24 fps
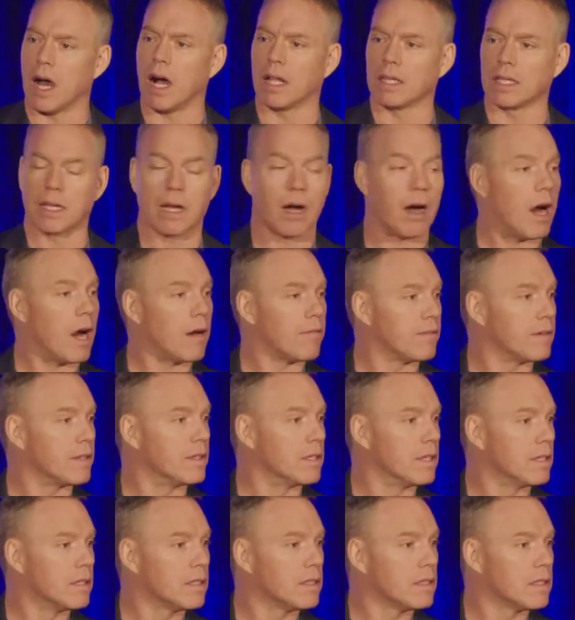Ali
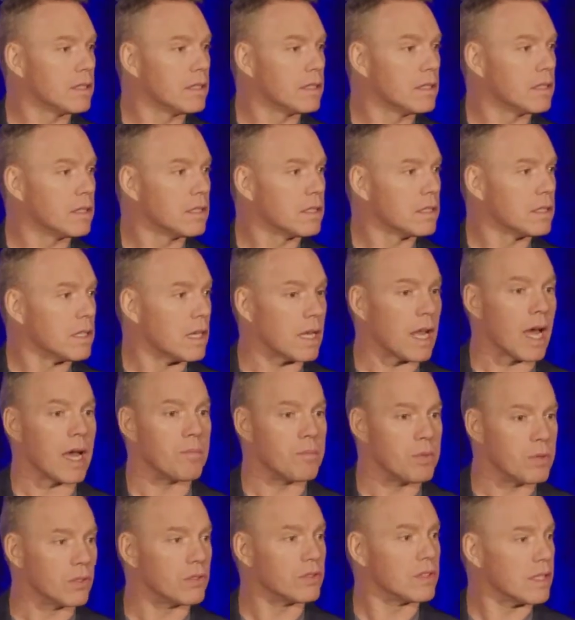Hafid, and I
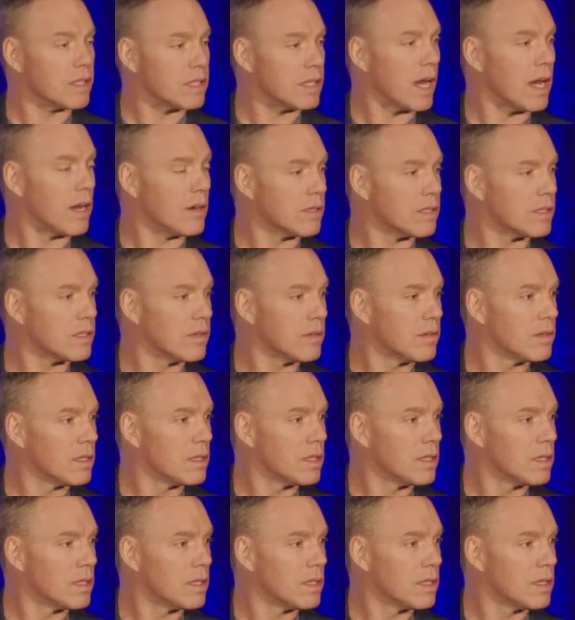built this house.